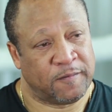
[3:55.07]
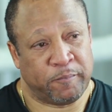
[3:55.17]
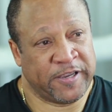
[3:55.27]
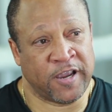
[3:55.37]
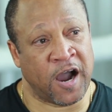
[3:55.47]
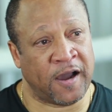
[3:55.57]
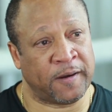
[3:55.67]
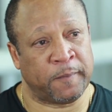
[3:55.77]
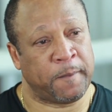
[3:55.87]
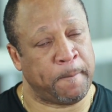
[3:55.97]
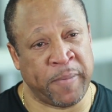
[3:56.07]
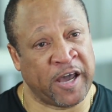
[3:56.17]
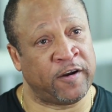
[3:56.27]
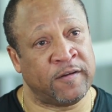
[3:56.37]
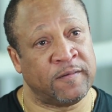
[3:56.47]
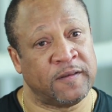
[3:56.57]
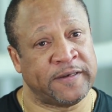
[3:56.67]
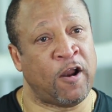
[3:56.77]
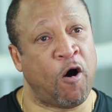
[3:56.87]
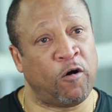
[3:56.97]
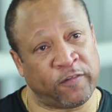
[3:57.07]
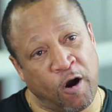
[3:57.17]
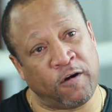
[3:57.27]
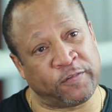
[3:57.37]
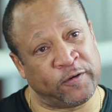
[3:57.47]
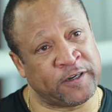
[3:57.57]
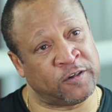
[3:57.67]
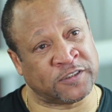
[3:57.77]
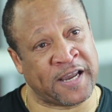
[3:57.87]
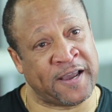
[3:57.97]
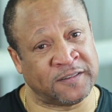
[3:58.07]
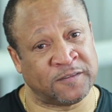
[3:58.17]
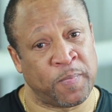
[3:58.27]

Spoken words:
beyond better than all 3 of those guys.